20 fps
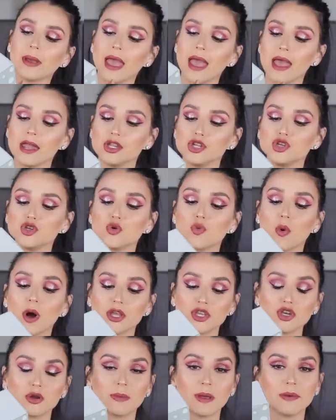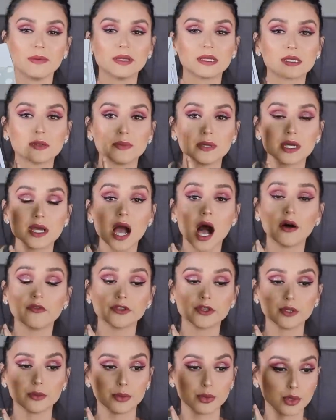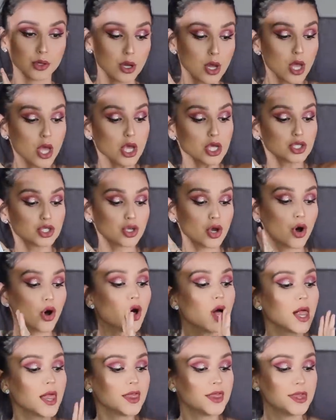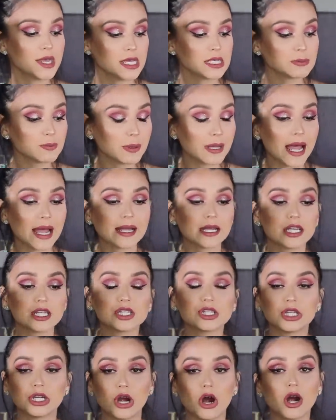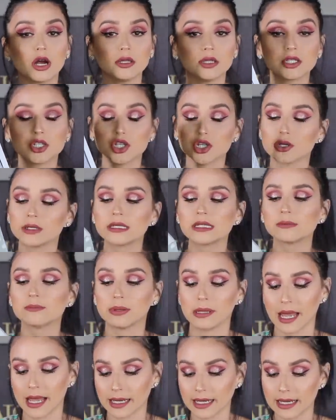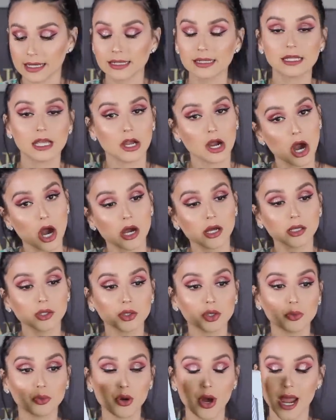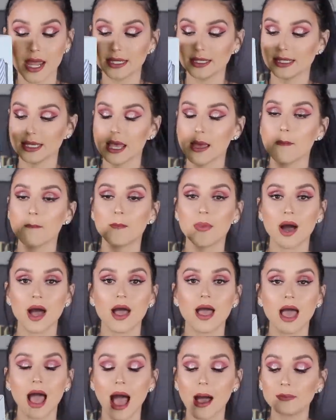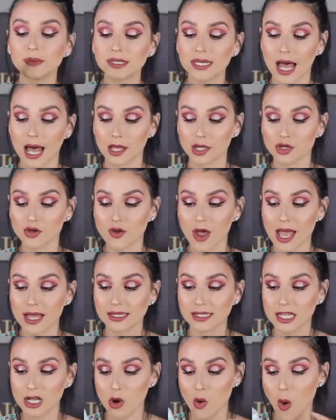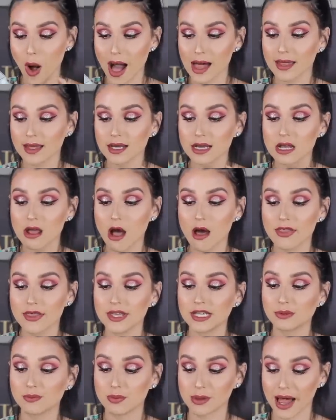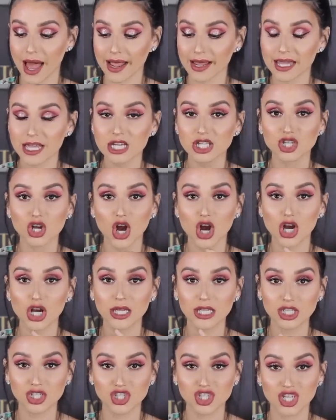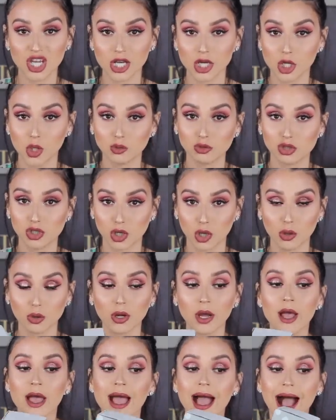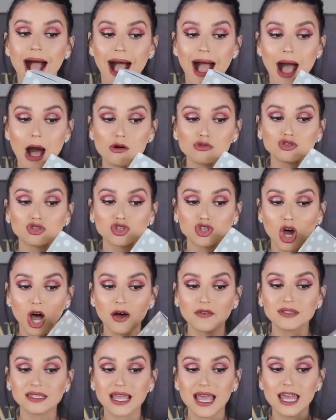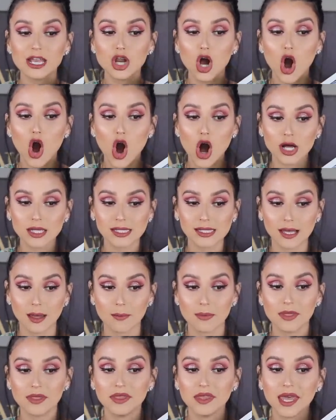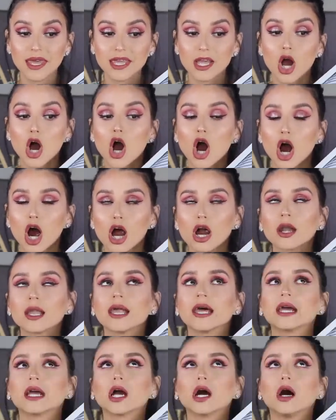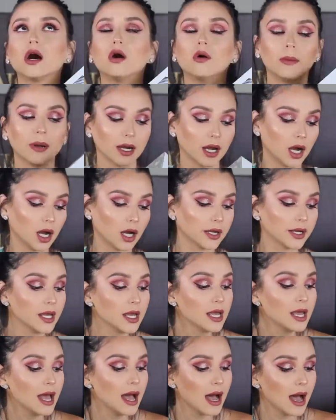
and you want your baby to be comfortable so these blankets they are luxurious blankets they are a little pricey but i'm telling you guys the quality on these blankets are legit no joke how soft and awesome they are like oh my god